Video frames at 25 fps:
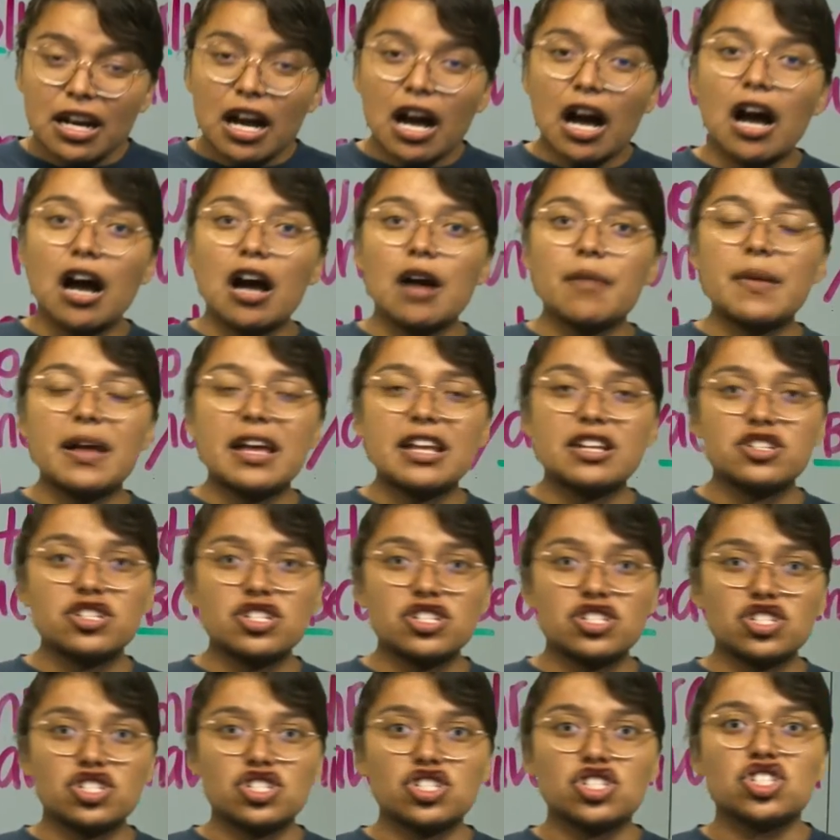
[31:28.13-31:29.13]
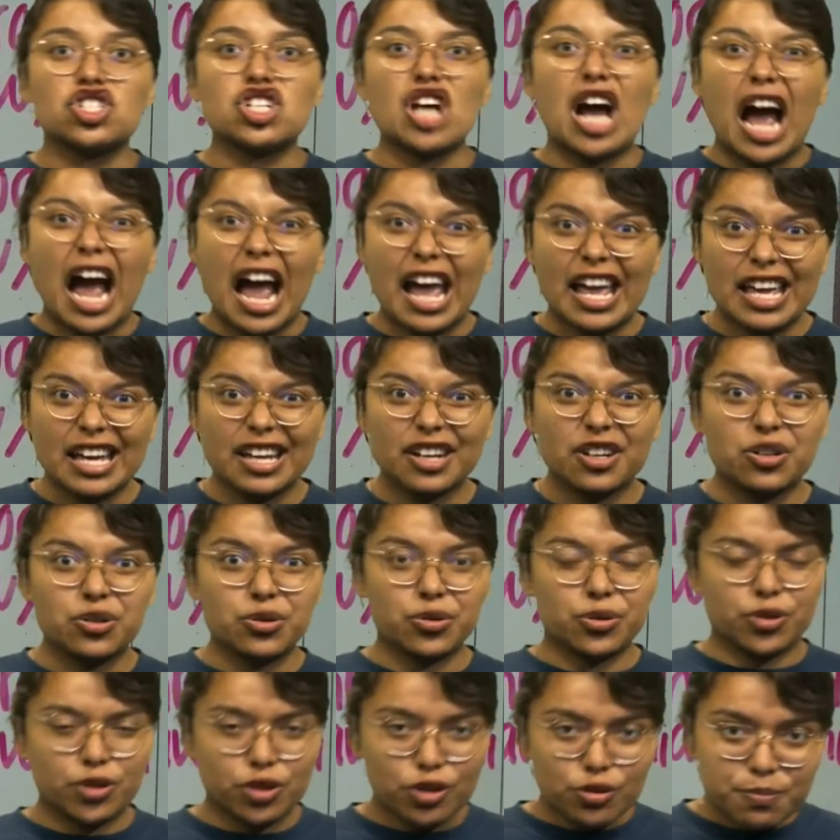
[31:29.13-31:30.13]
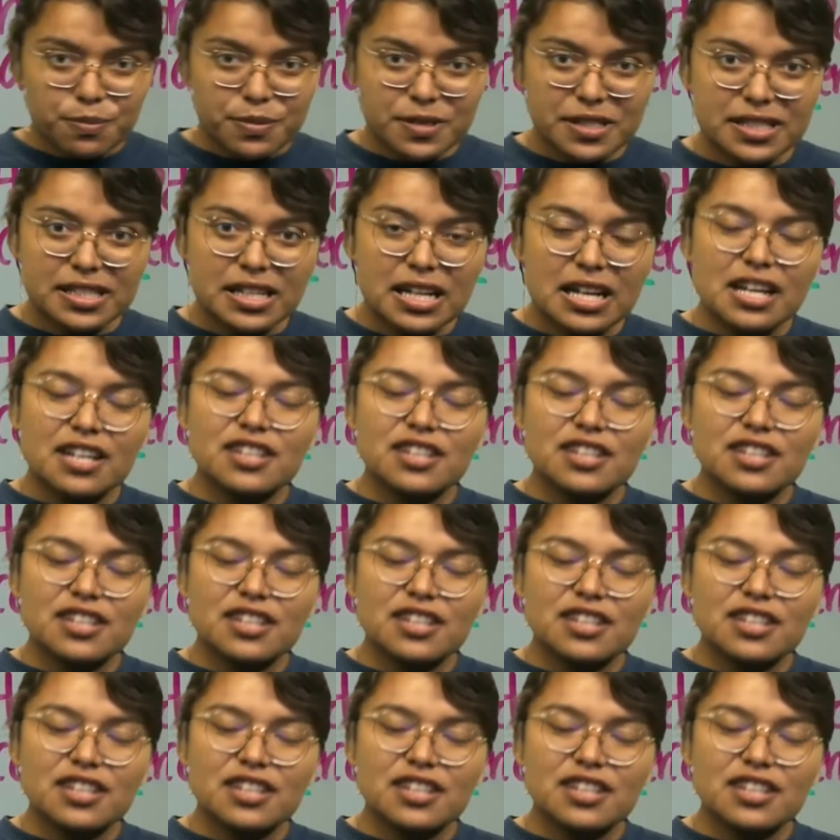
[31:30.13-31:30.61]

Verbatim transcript: um, in just giant groups.